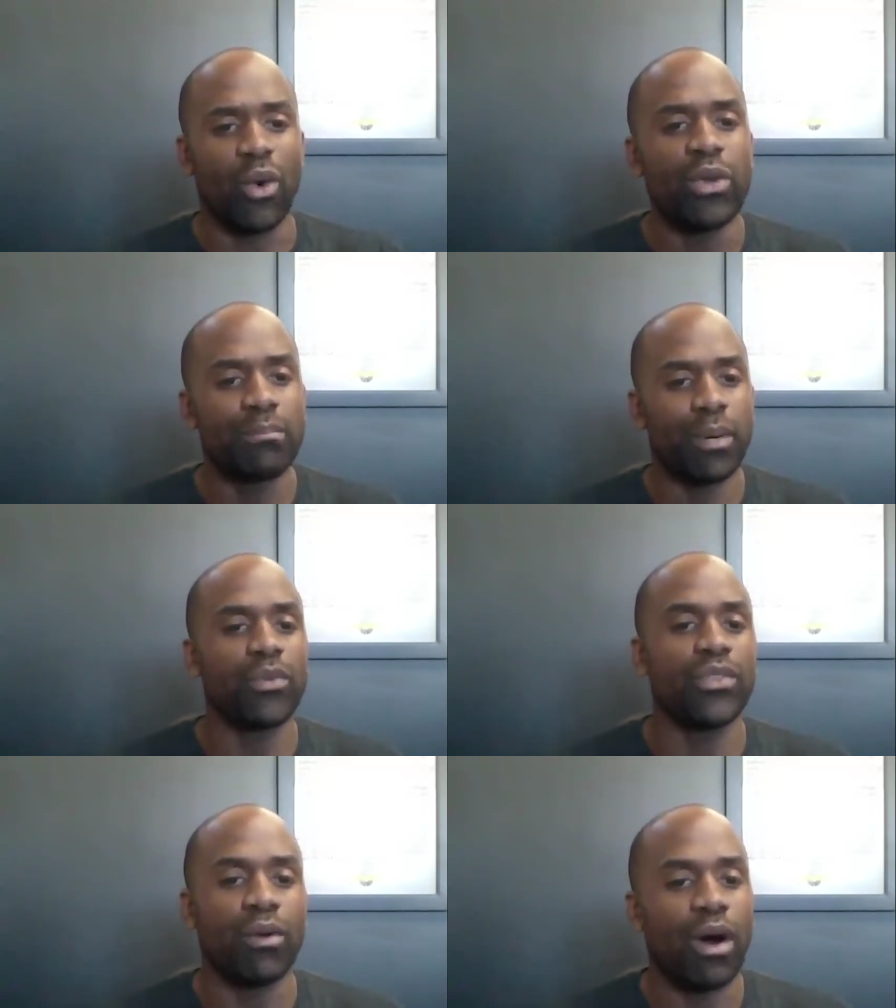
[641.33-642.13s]
we
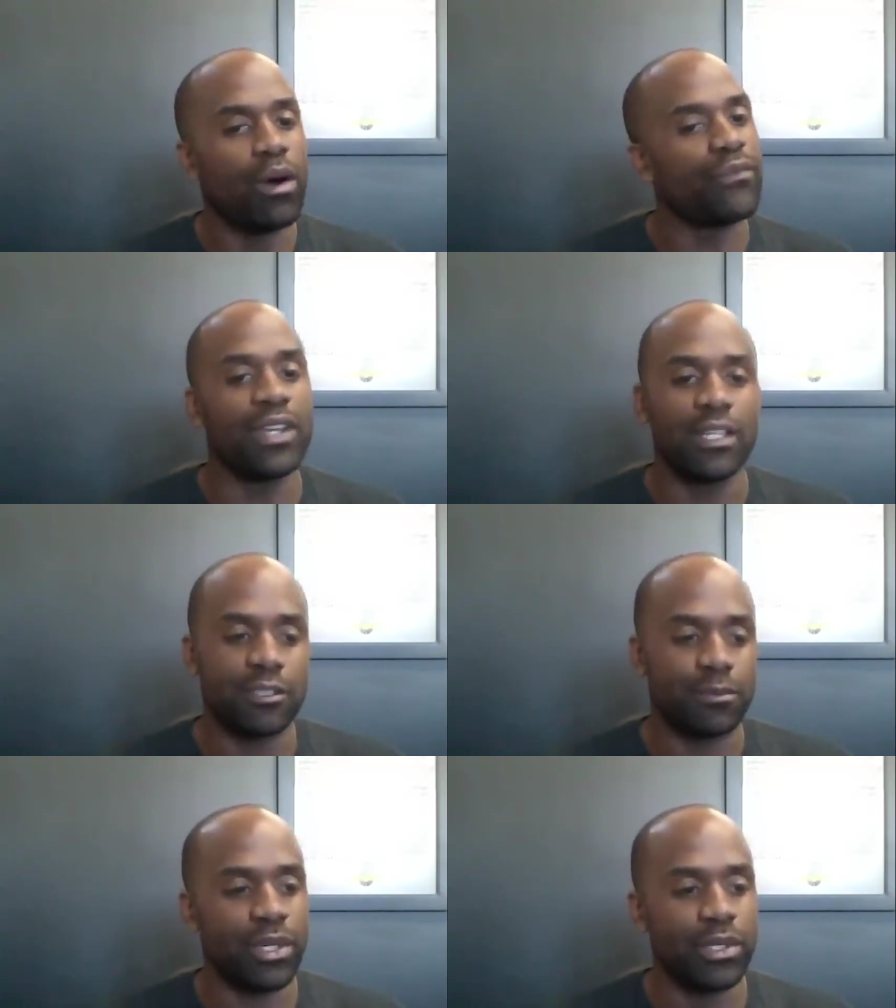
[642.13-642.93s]
both know, all
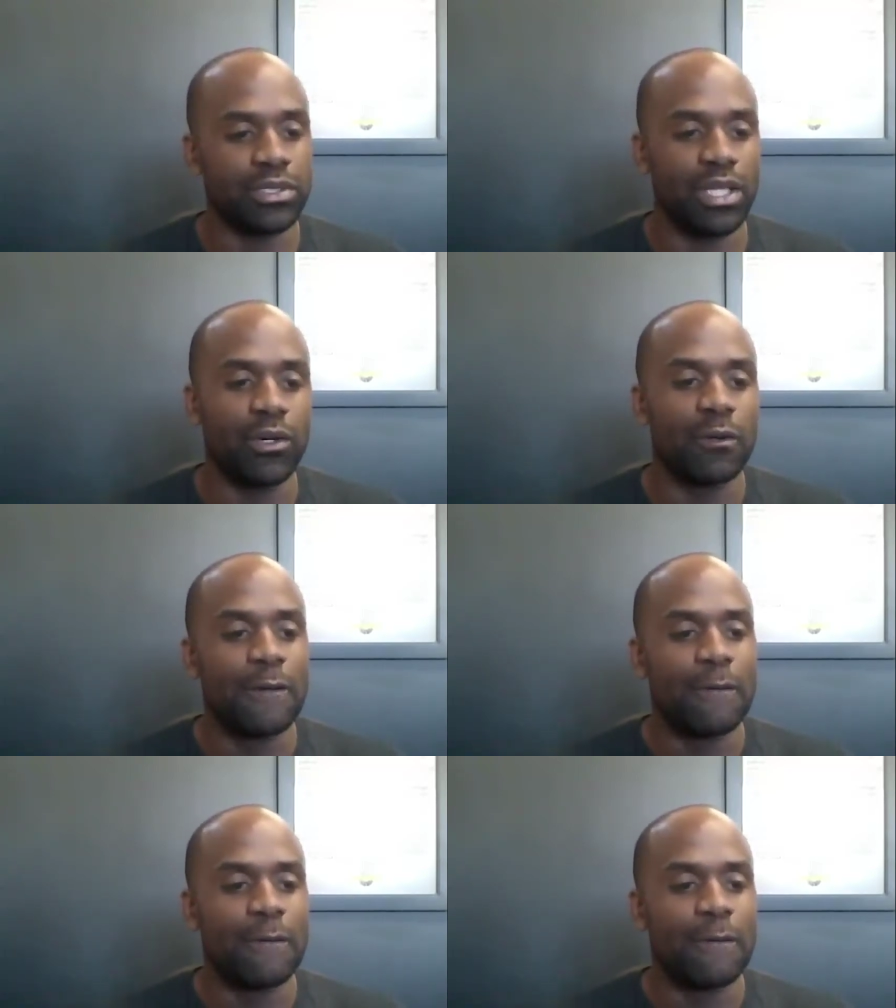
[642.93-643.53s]
fitness pros know,